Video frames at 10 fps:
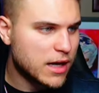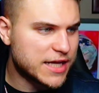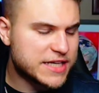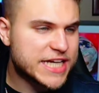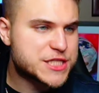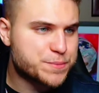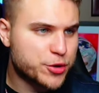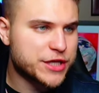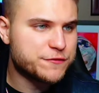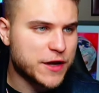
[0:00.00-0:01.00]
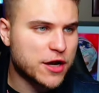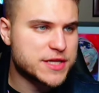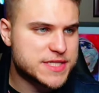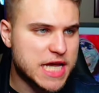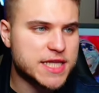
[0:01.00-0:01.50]
I think it's pretty fair
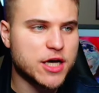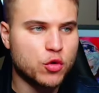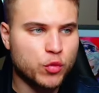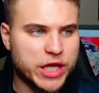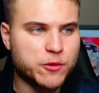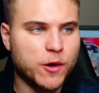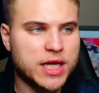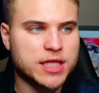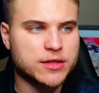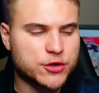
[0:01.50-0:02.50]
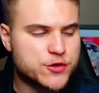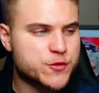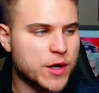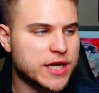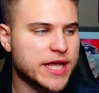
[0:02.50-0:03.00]
to say they'll win one and lose
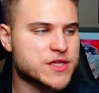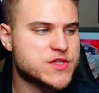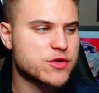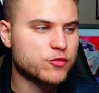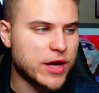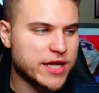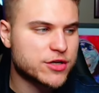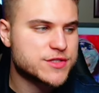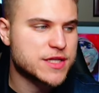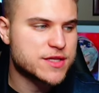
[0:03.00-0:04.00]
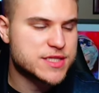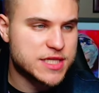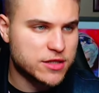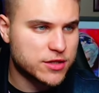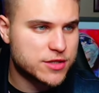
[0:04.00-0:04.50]
one against the Raiders and the
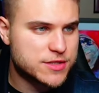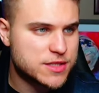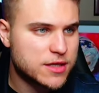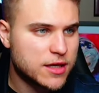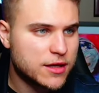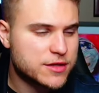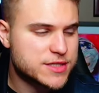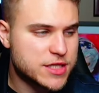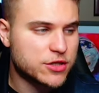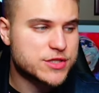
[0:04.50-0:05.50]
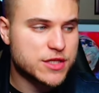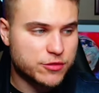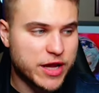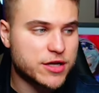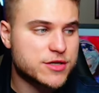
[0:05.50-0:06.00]
Steelers. The Steelers and the
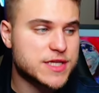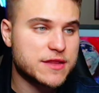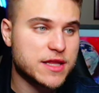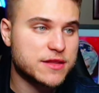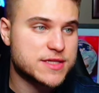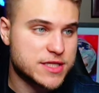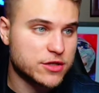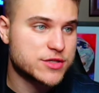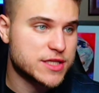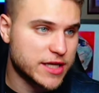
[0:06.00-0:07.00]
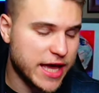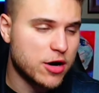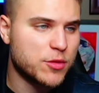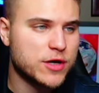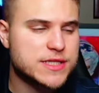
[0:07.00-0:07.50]
Raiders, and then the Steelers and the
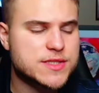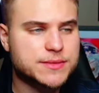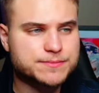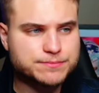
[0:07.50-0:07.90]
Cowboys.